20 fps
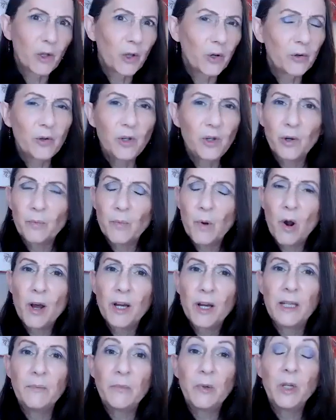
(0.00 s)
through your
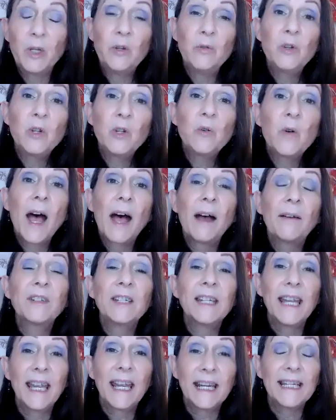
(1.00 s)
body, but you do have
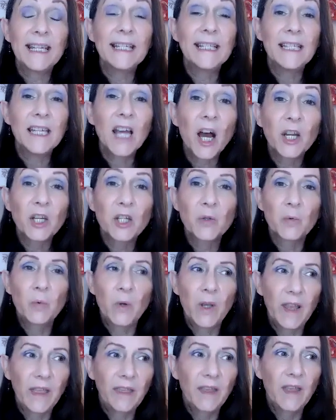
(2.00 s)
to get in touch
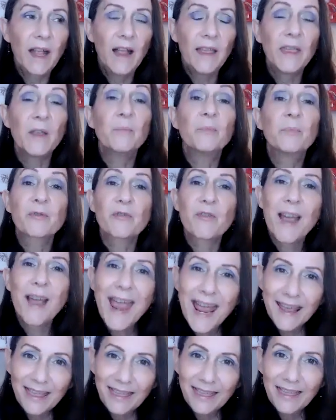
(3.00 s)
with the
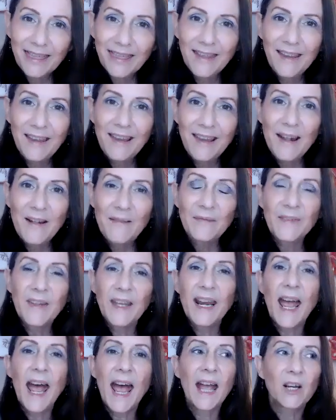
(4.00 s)
breath
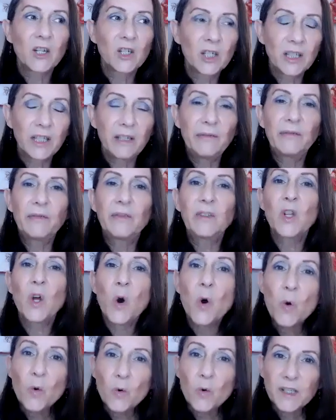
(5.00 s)
that actually
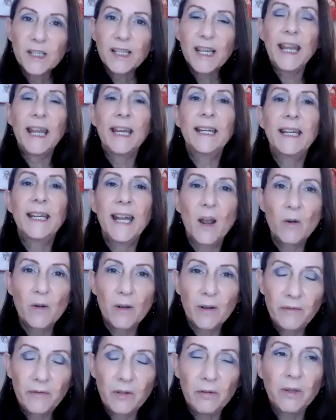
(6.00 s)
flows in and out
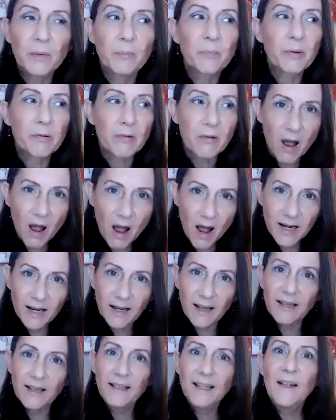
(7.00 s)
of you, the
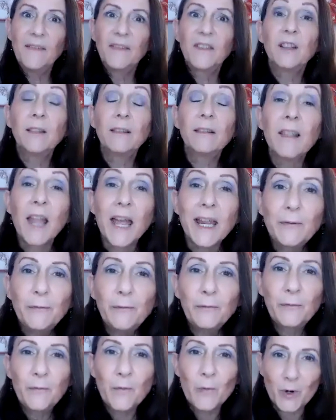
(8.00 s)
prana, the life
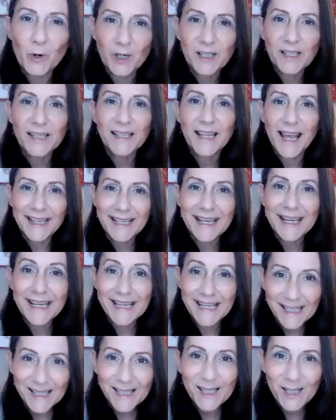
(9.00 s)
force that
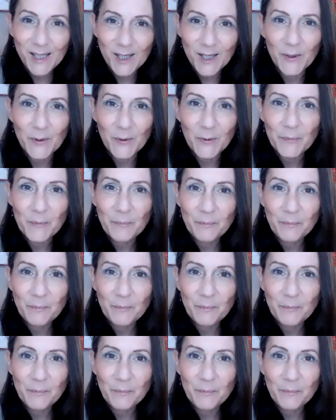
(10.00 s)
is you.